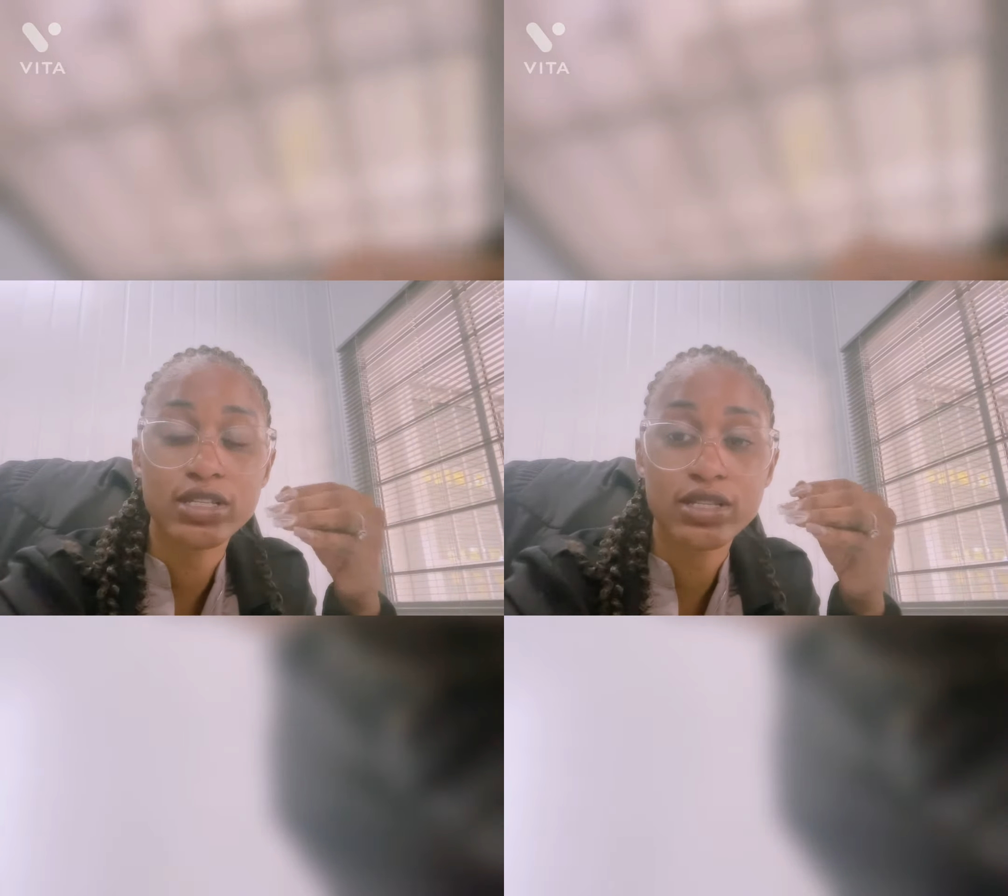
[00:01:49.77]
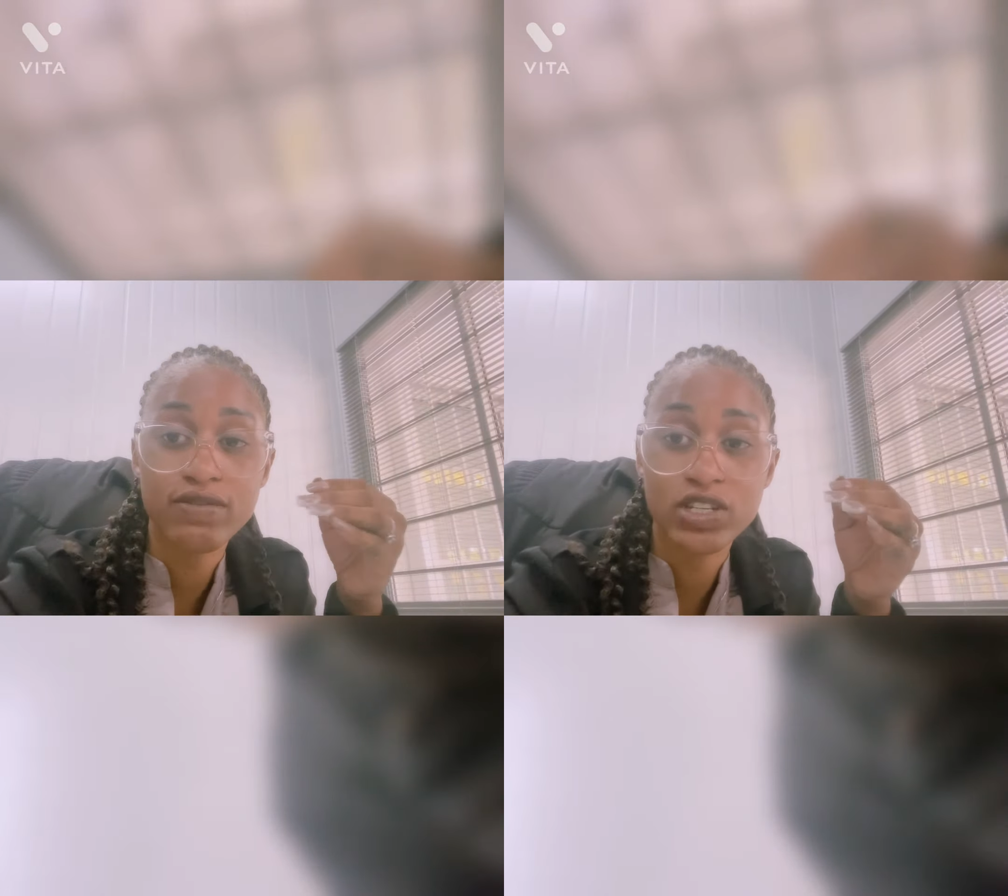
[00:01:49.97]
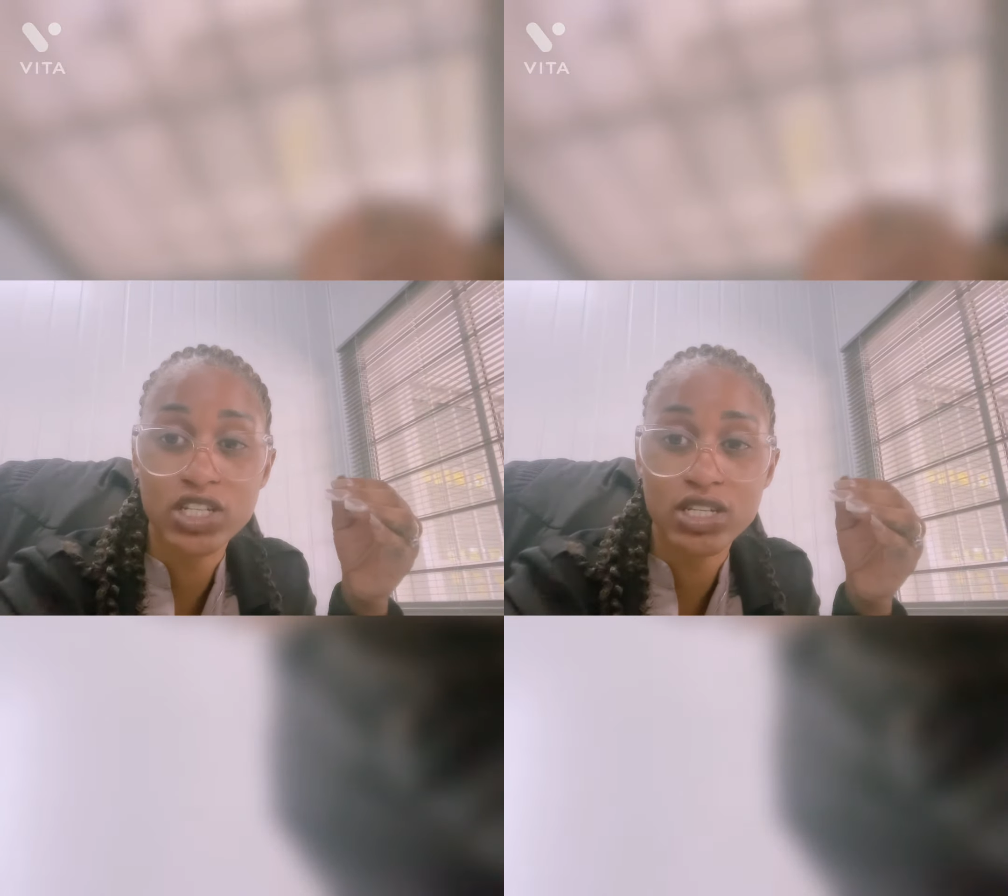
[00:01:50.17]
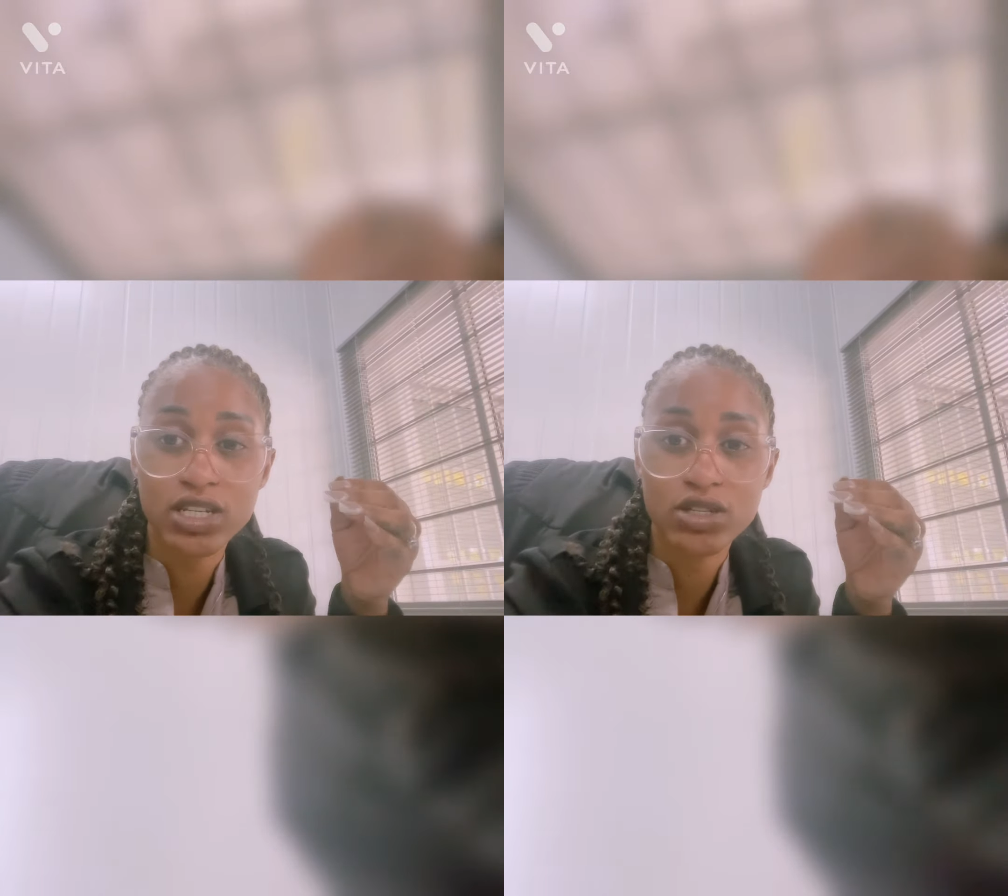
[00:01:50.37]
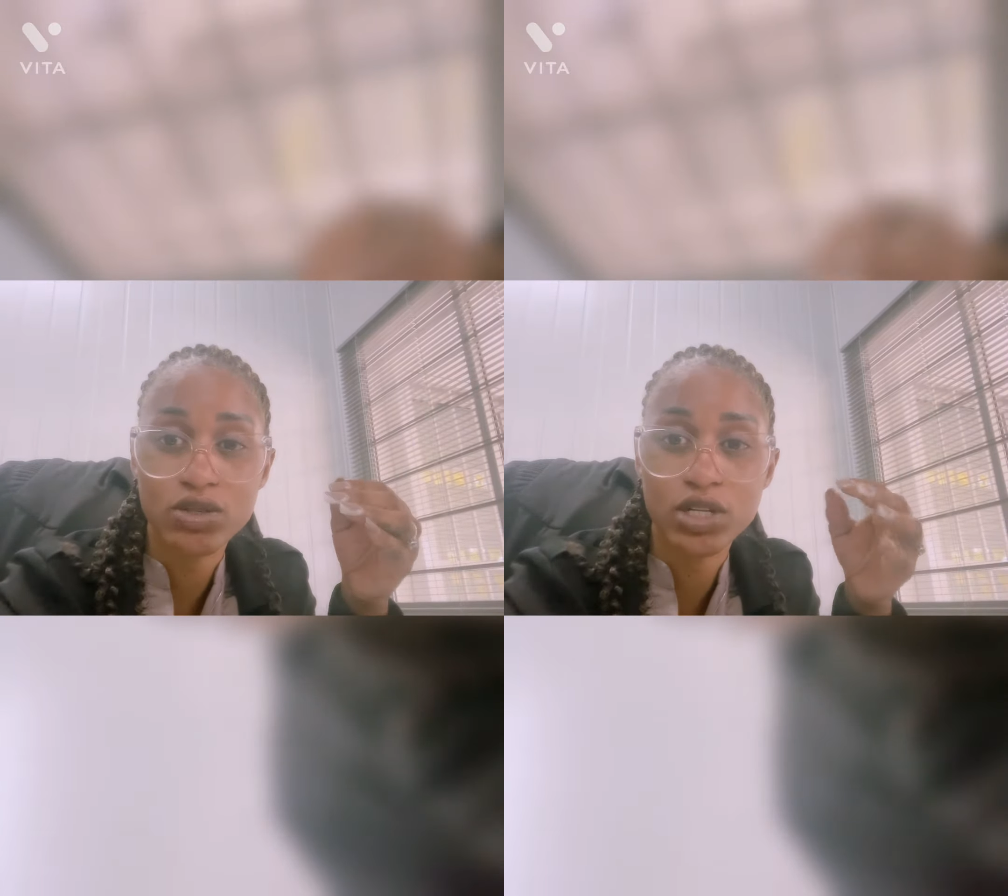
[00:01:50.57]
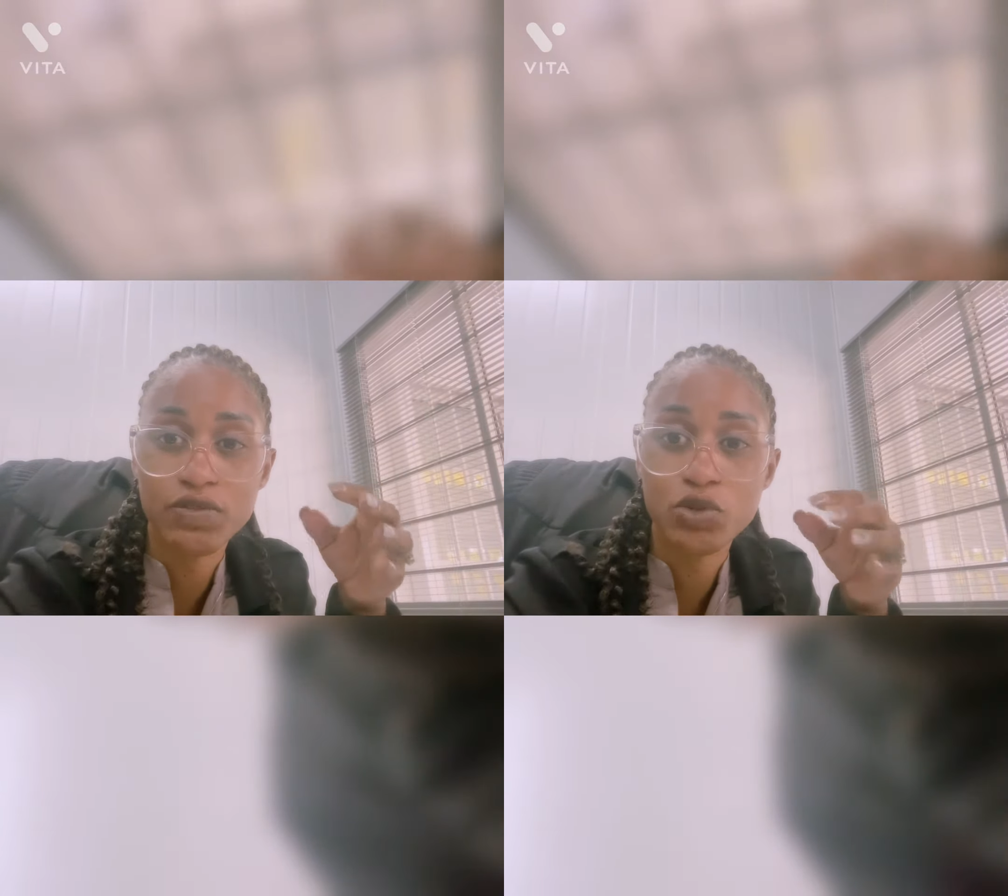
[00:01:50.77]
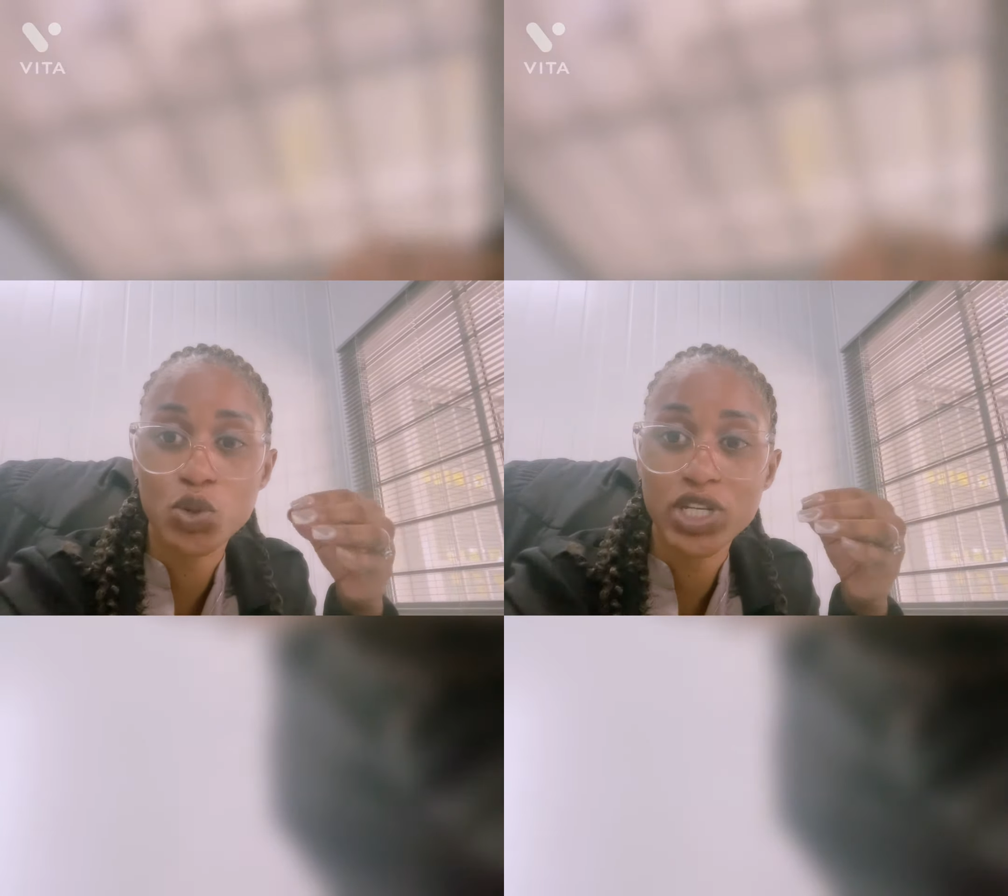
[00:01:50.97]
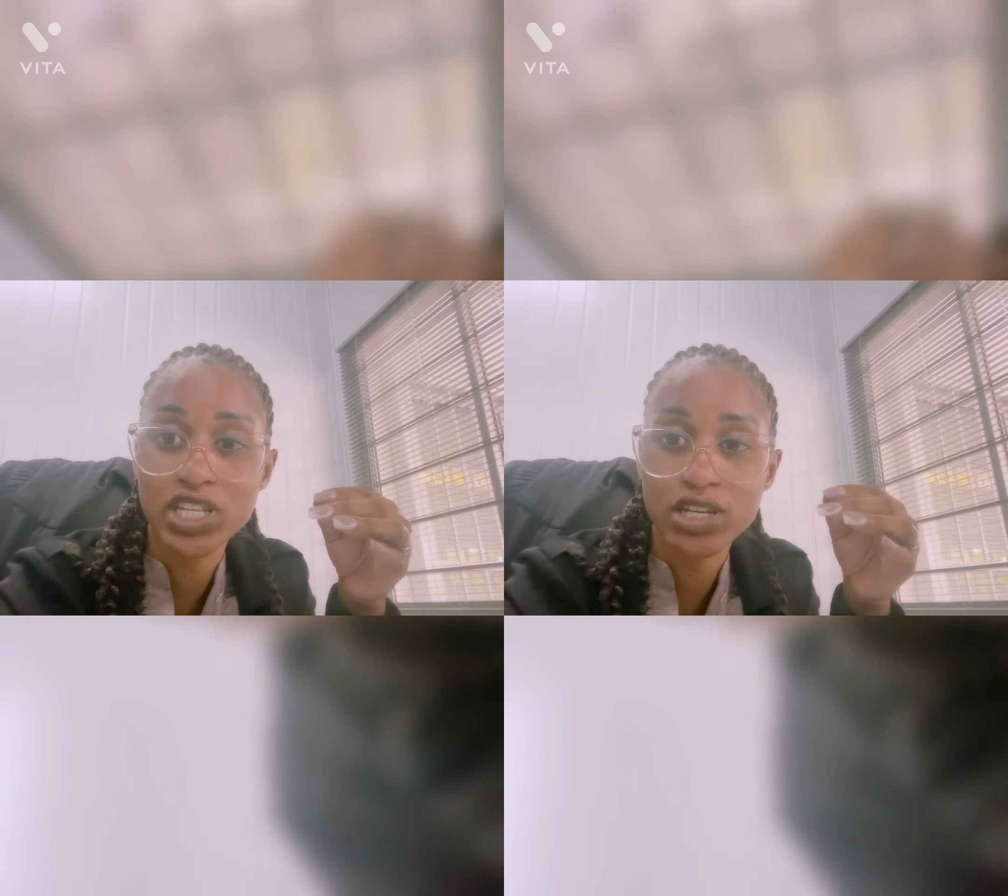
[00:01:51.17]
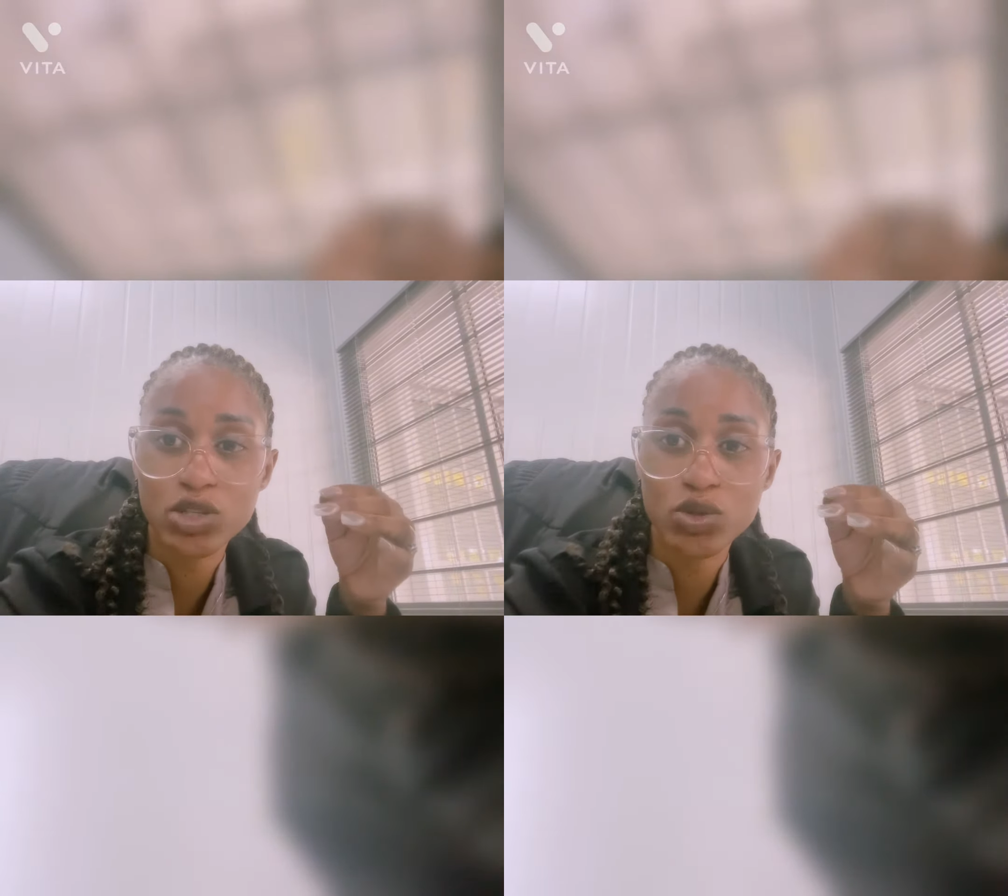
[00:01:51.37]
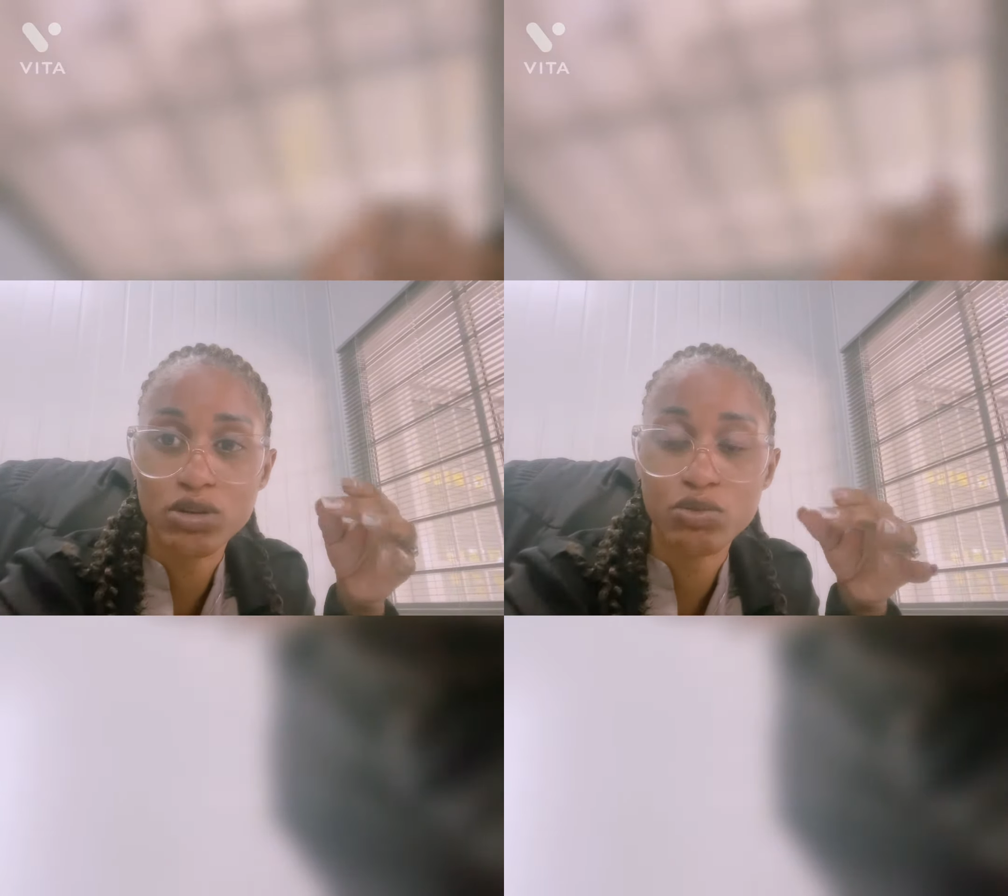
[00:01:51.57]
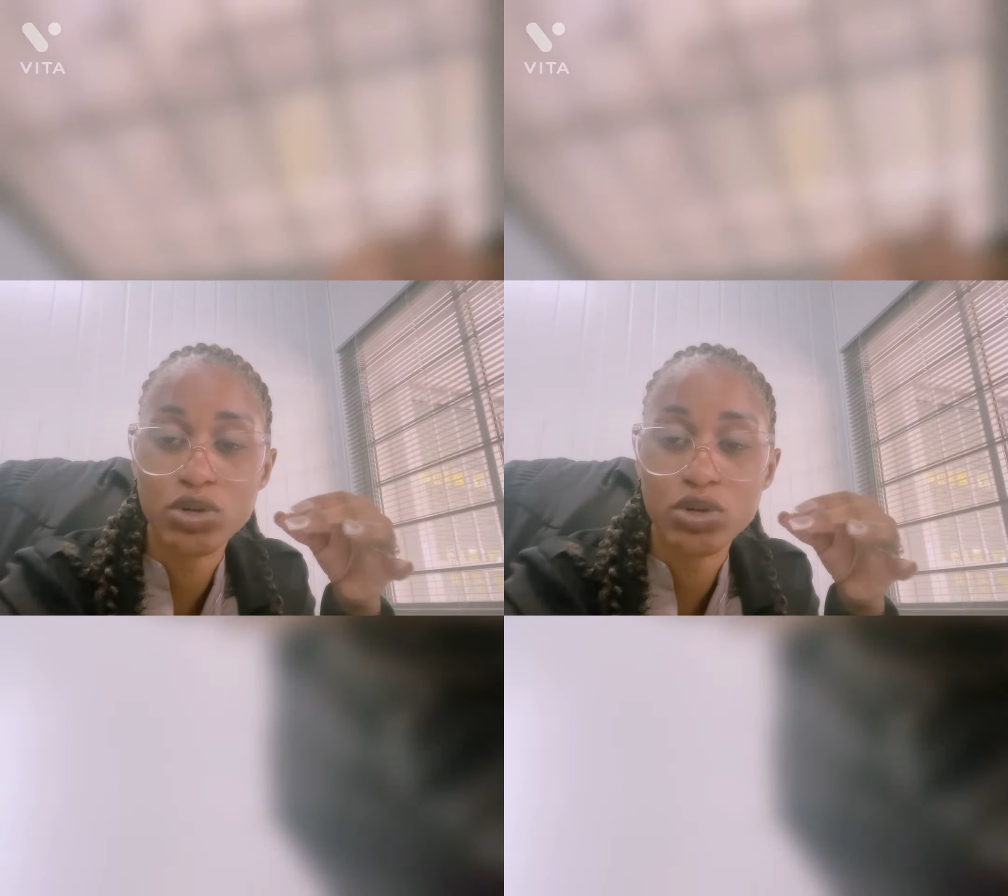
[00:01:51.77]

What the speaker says: 70 years to live, 20 years to live,